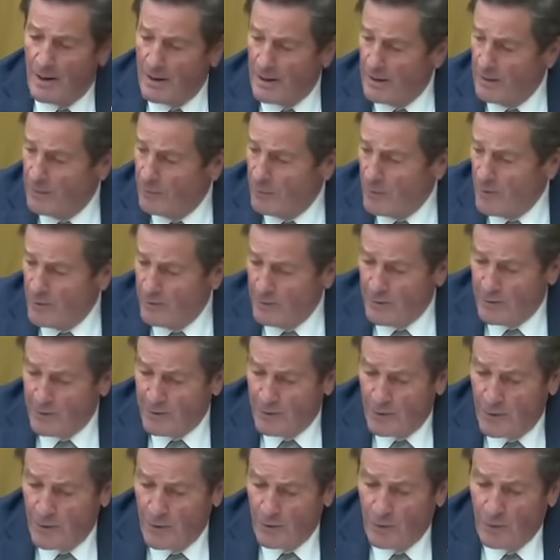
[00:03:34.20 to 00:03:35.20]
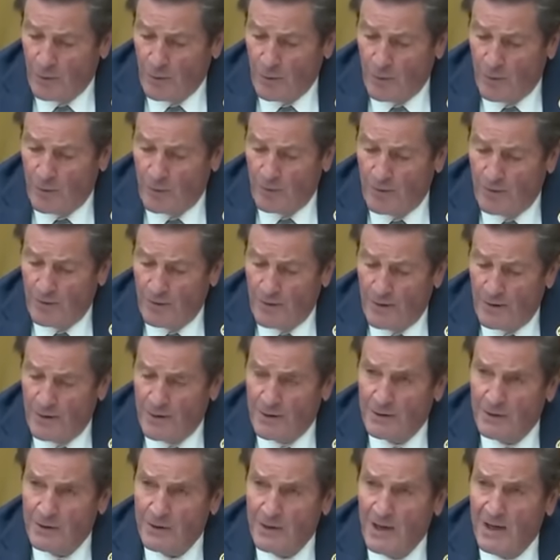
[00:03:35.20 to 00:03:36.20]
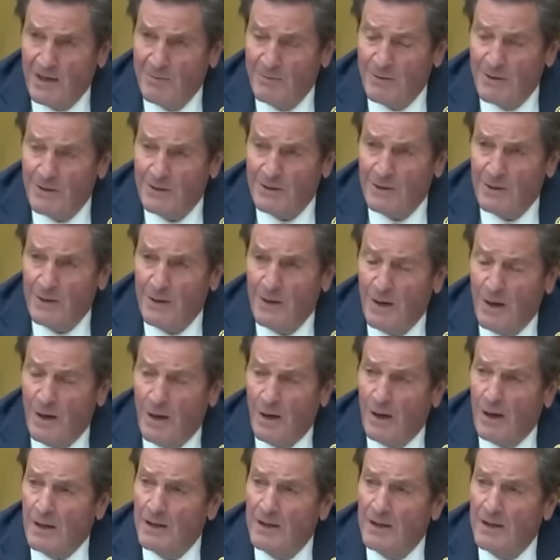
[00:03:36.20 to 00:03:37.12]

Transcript: Uh, if we were to go through the various statements,